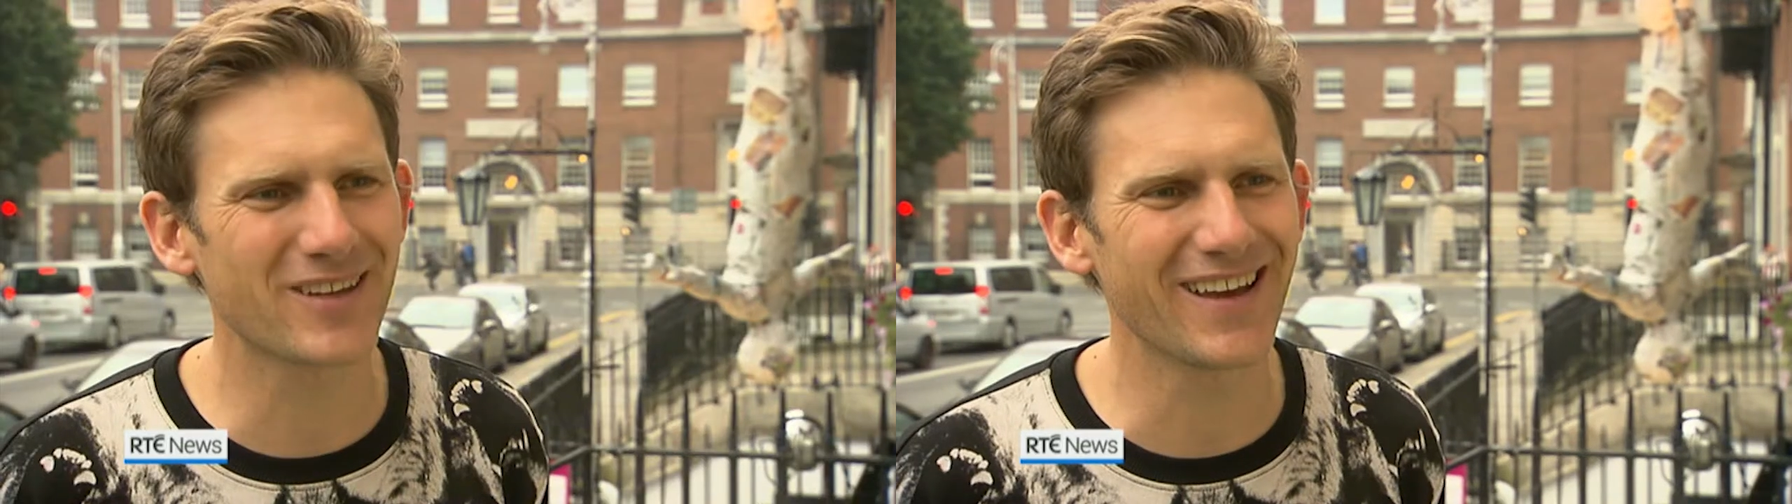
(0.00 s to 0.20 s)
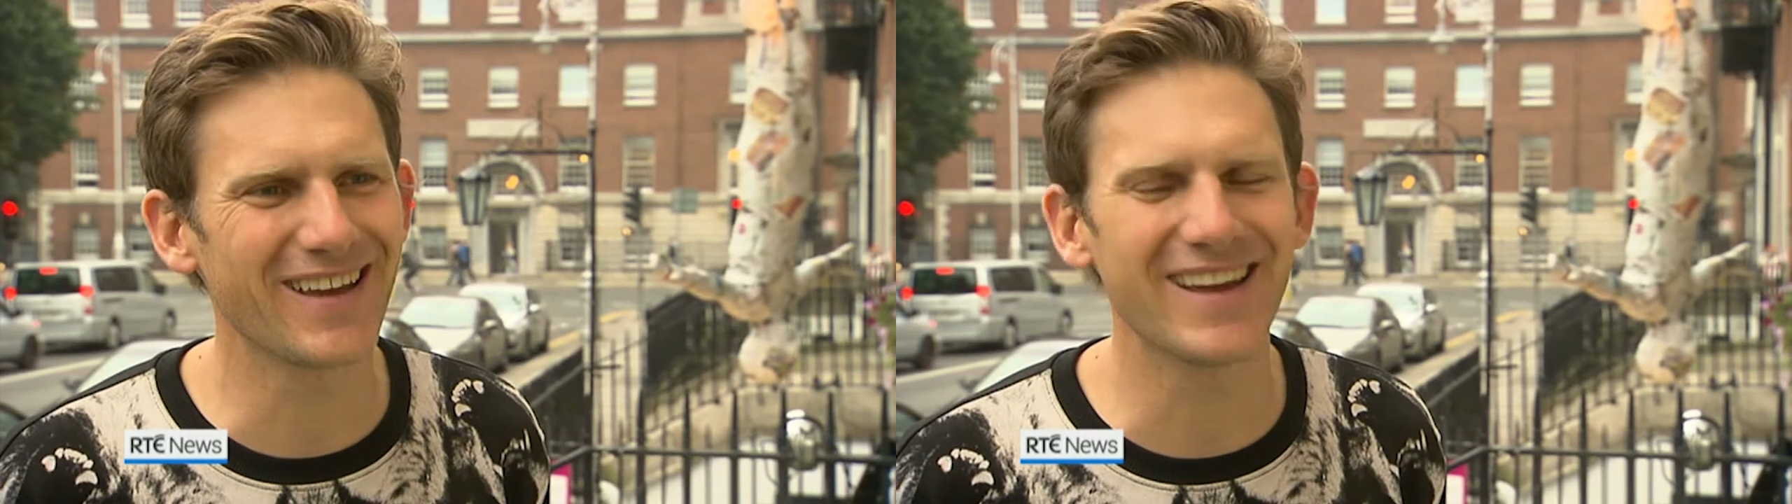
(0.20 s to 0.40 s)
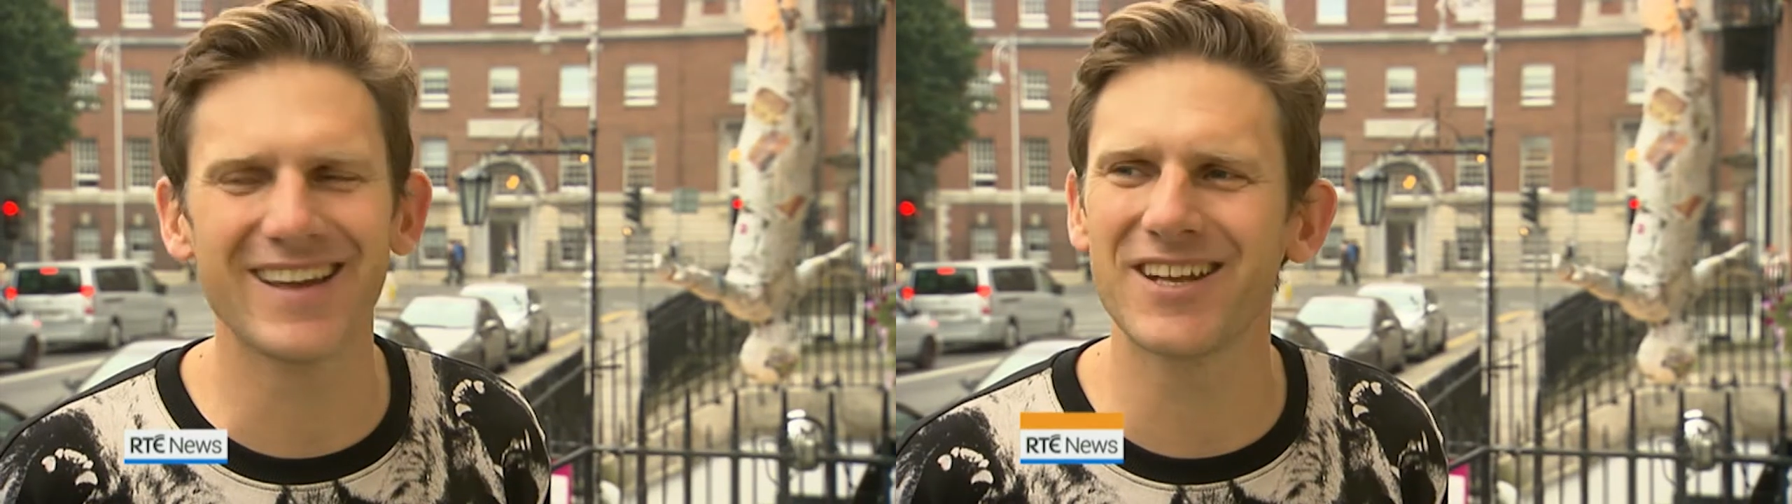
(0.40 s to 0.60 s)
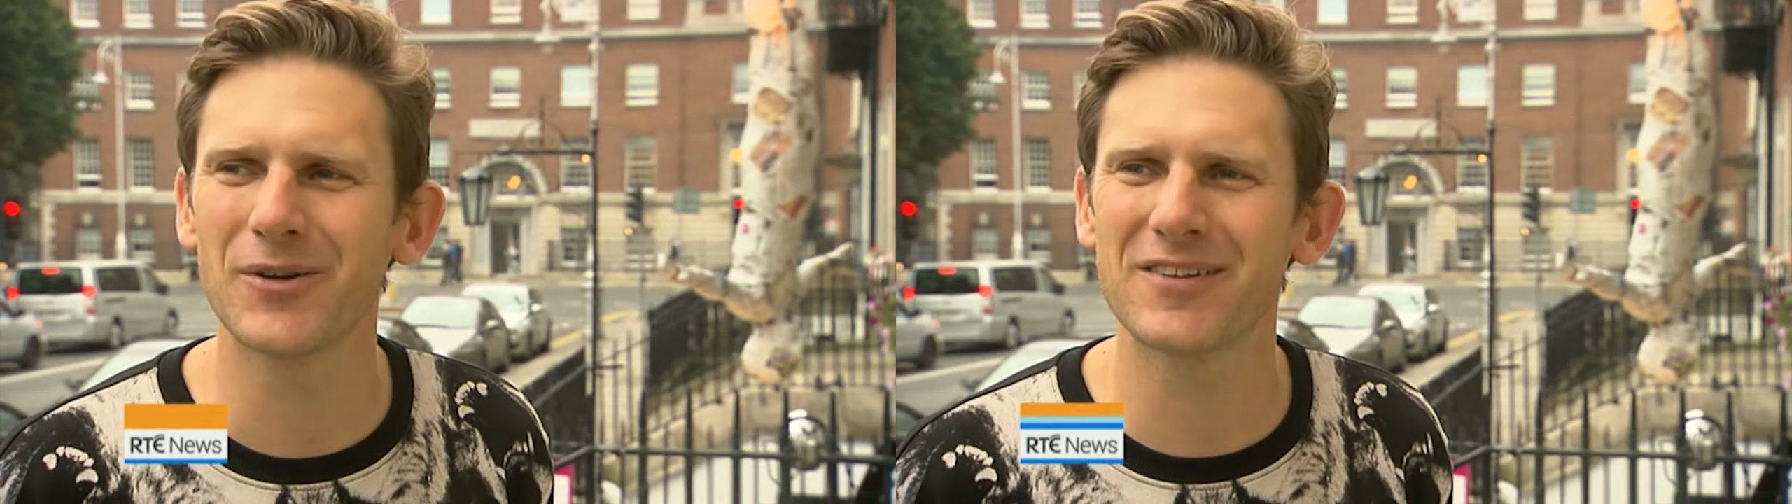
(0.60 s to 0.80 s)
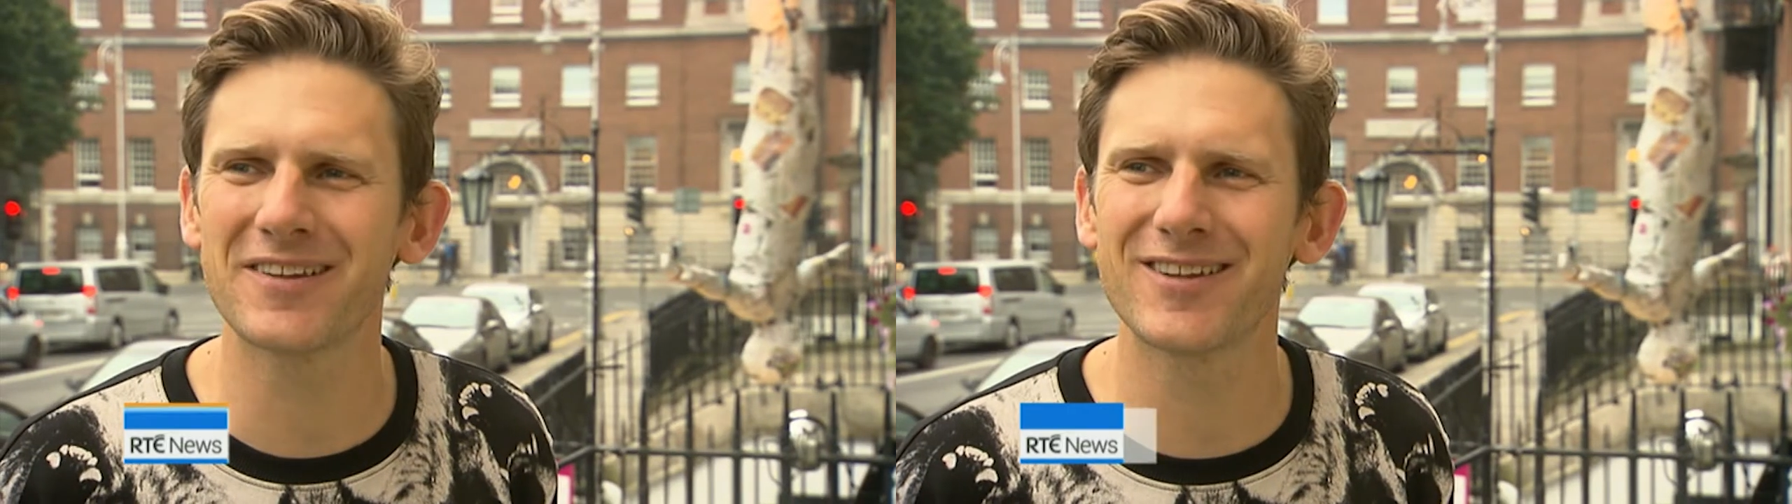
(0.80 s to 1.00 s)
Uh, you know,
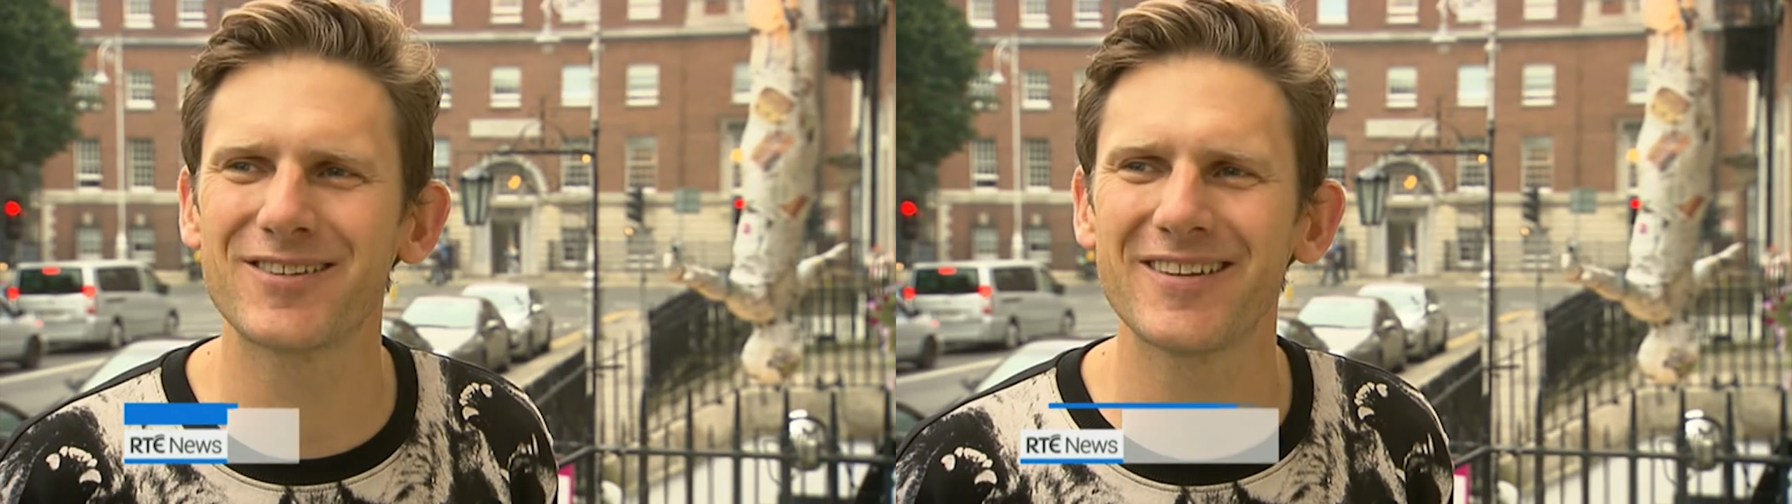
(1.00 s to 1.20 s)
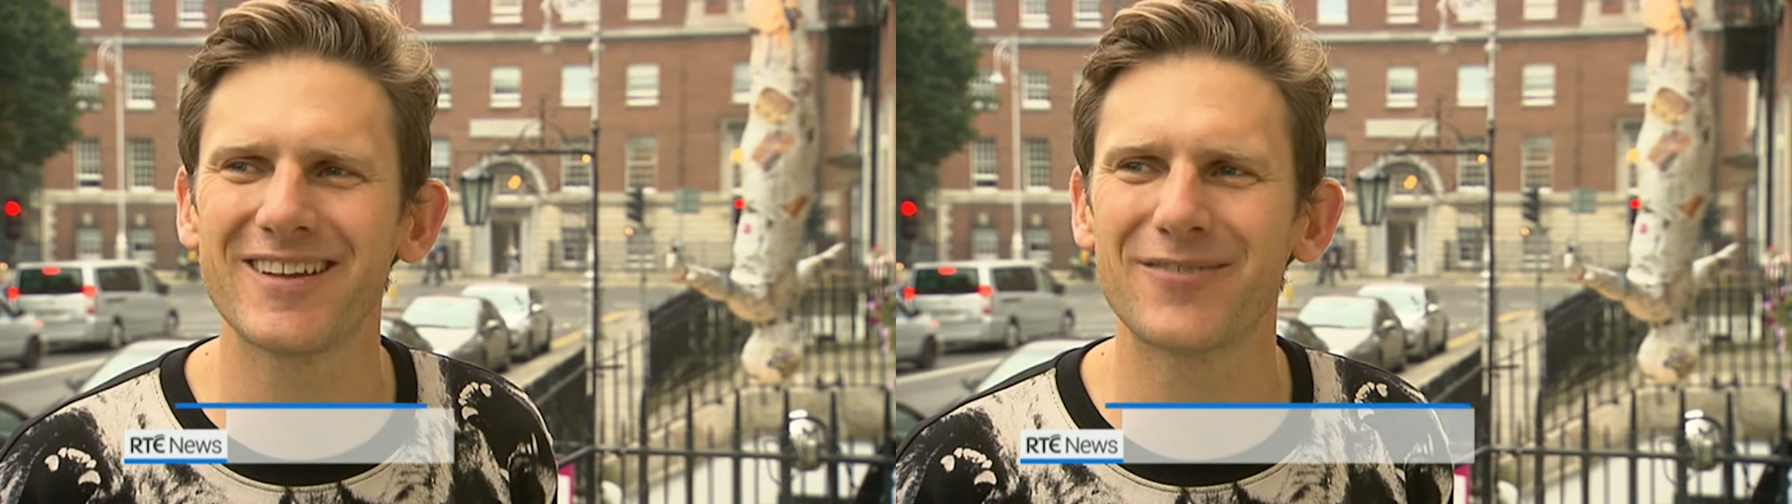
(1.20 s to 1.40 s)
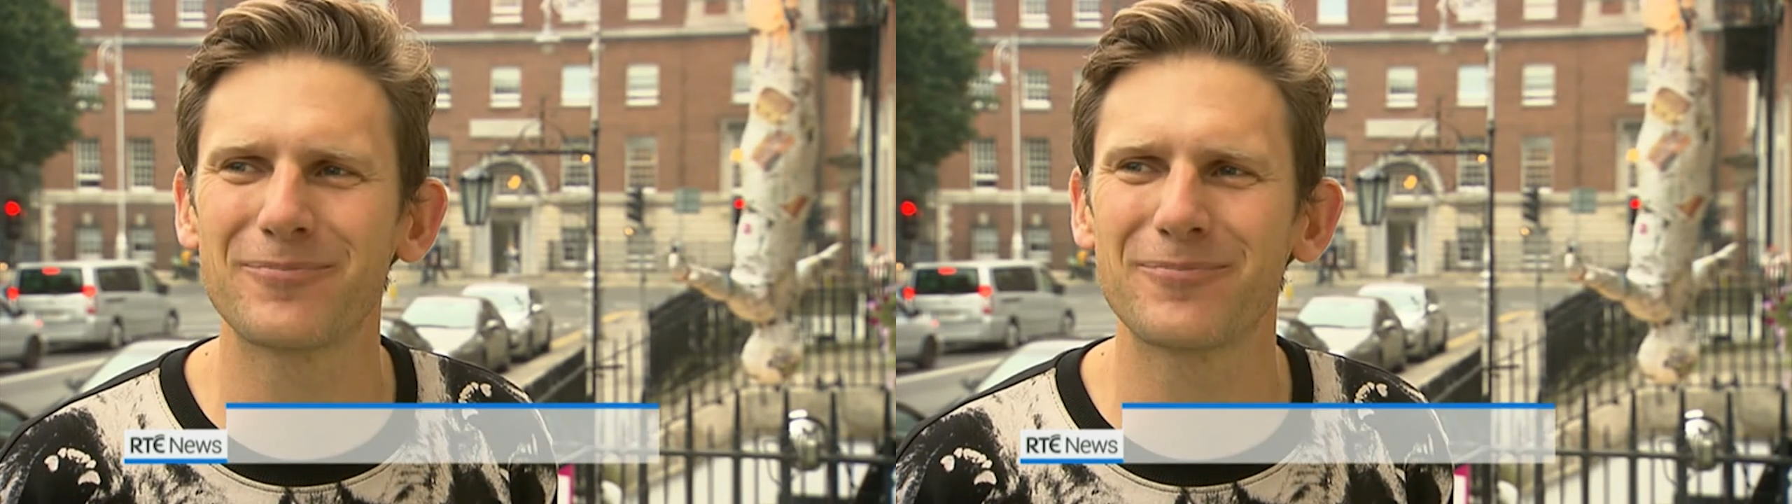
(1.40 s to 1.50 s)
it's not a city of